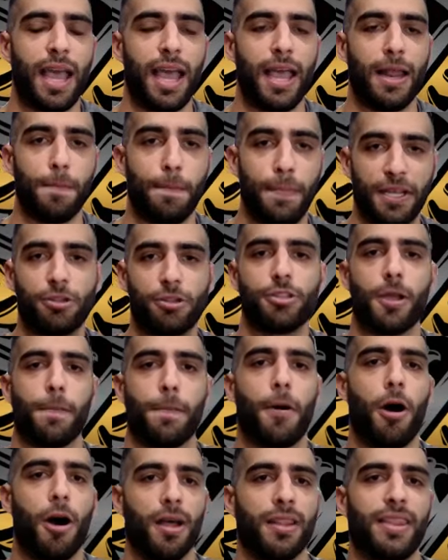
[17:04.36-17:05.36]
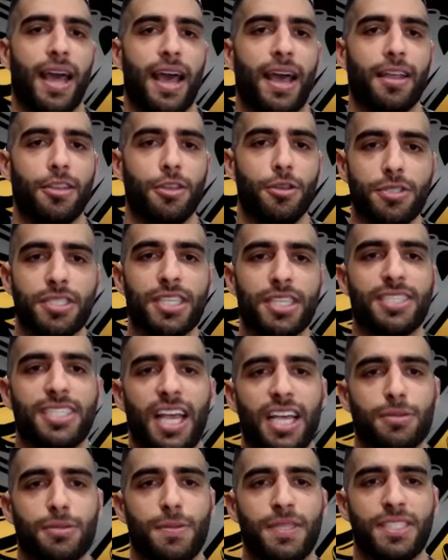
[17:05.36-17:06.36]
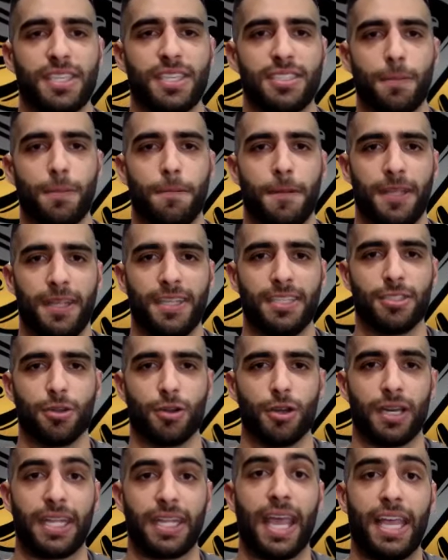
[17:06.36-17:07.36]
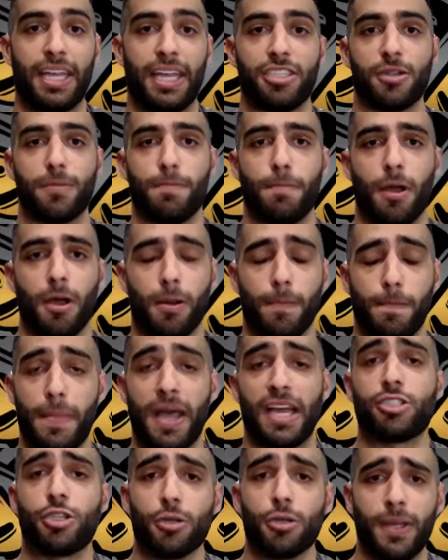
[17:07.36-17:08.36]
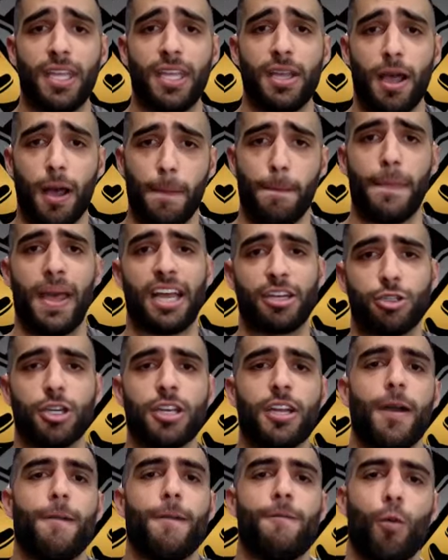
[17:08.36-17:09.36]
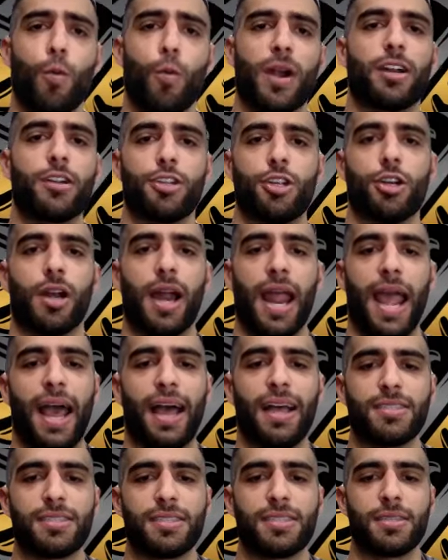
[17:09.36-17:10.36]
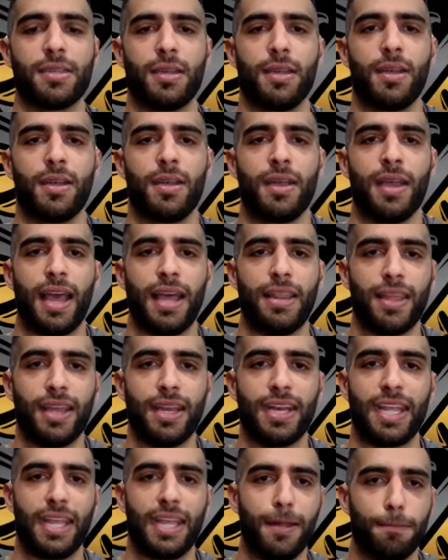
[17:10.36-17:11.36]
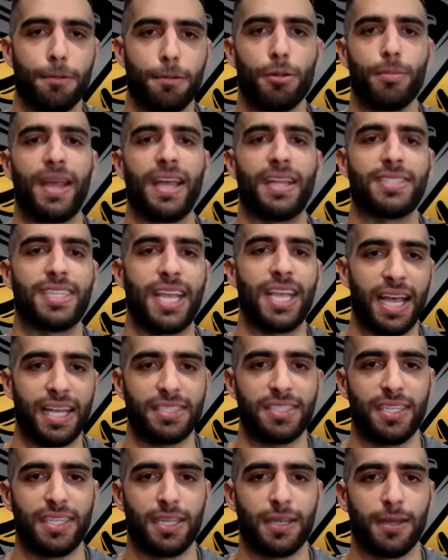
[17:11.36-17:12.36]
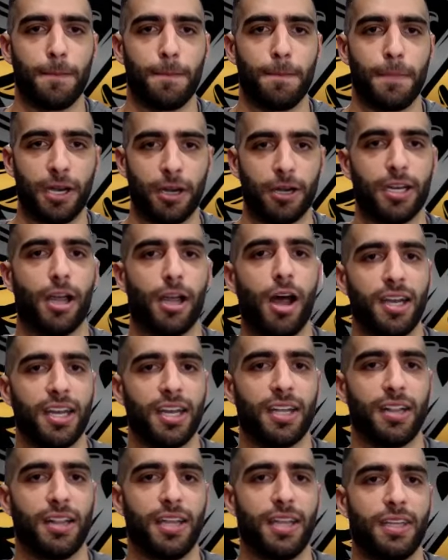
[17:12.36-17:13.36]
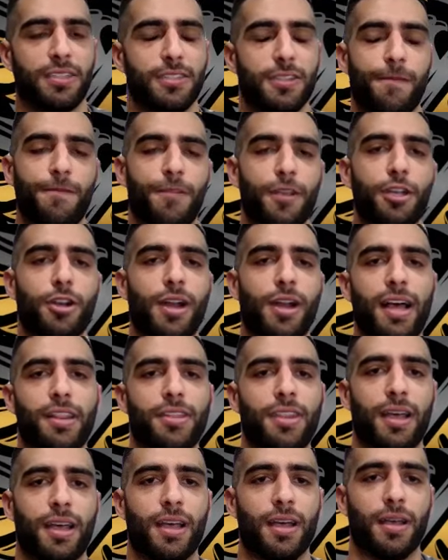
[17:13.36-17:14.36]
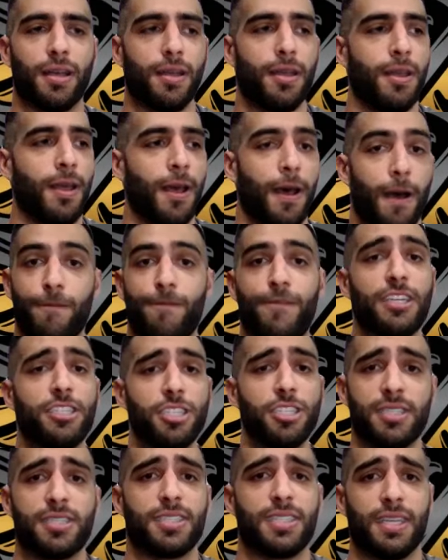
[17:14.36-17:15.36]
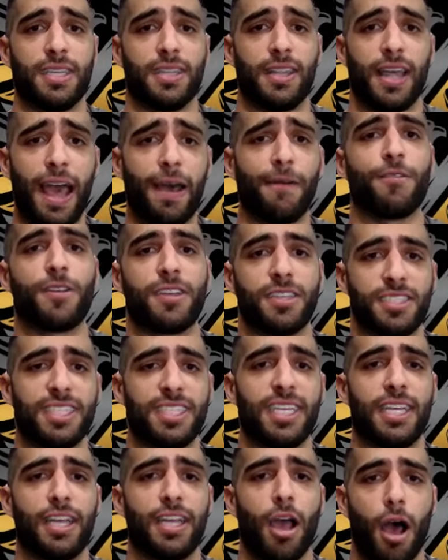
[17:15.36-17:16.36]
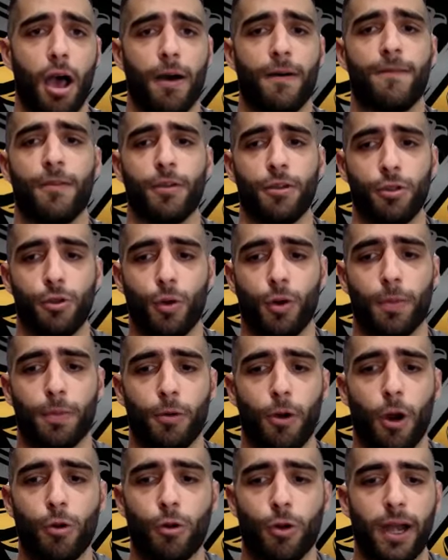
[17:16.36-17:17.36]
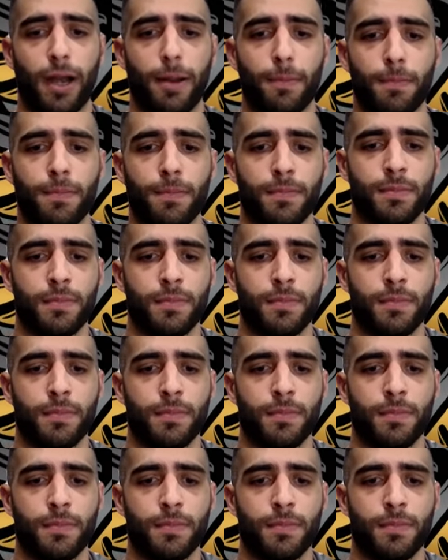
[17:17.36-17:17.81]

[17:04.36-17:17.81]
and build upon that. Use assessments as a piece or a gauge, a, measurement, a metric of where you're at, and then implement testing periodically to figure out the efficiency, the efficacy of your program.